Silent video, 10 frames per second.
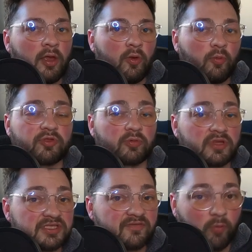With the
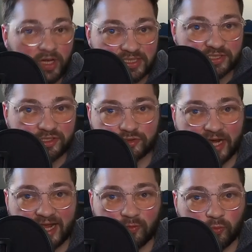release of one such
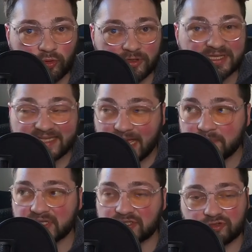Dragon Ruler,
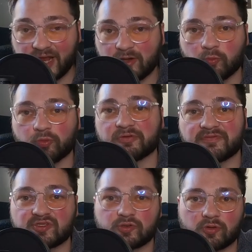Tempest, Dragon Ruler of
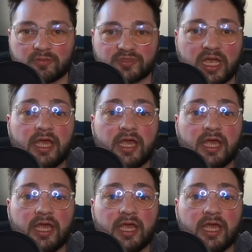Storms,